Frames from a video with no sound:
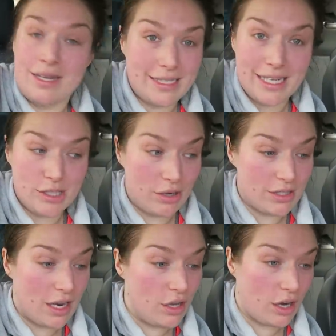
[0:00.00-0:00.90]
I said it to her, I
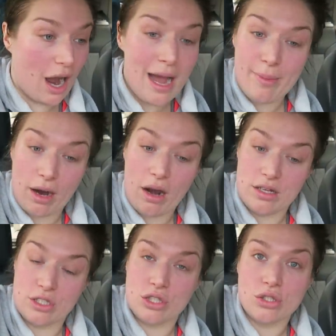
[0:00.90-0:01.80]
was like, look, I am a
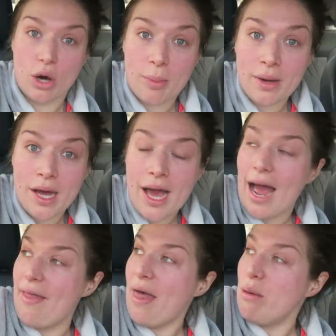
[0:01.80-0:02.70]
class snob
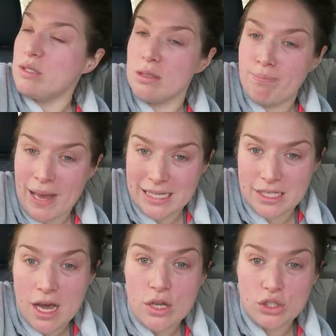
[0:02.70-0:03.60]
and that was the
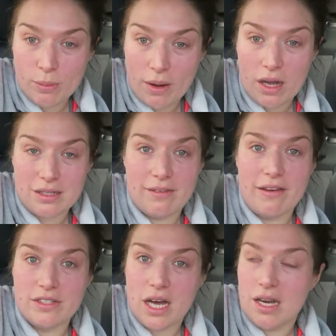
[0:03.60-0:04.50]
best Zumba class I've
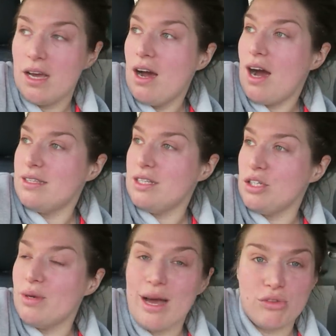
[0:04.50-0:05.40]
ever done. I said,
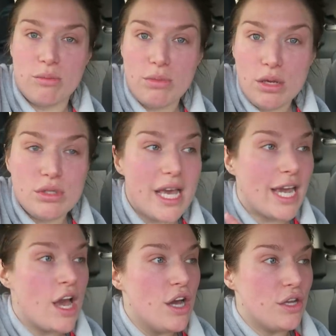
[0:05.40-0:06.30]
you nailed the
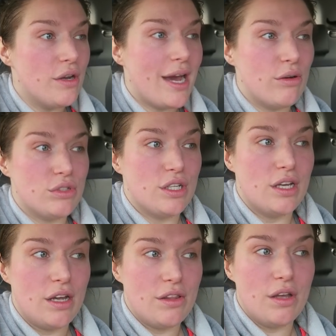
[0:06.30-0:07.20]
music, you nailed
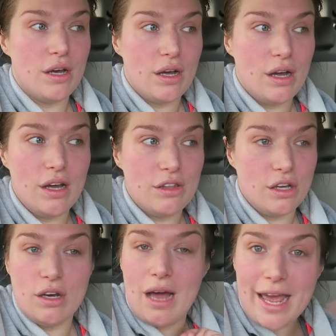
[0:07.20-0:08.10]
uh, the,
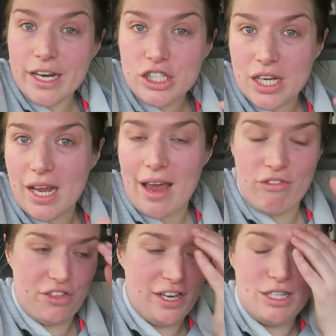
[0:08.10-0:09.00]
the energy,
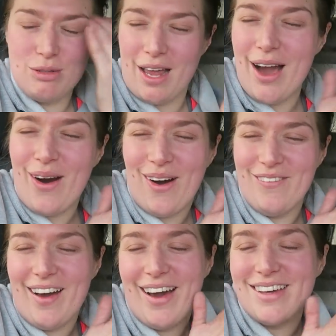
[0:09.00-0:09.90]
everything. She was like,
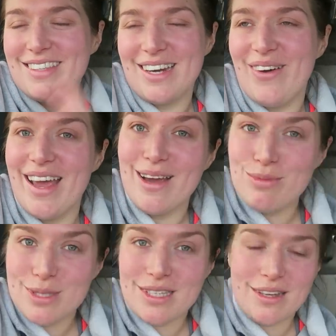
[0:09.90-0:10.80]
oh, thanks. Anyway, it
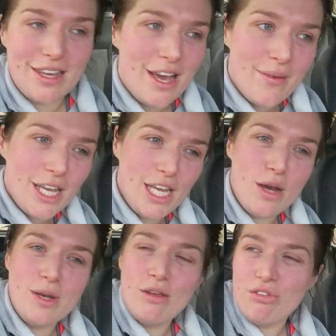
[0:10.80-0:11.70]
was, you
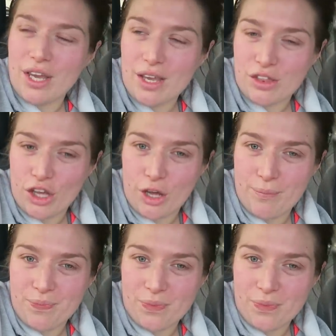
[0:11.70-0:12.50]
know, when you think that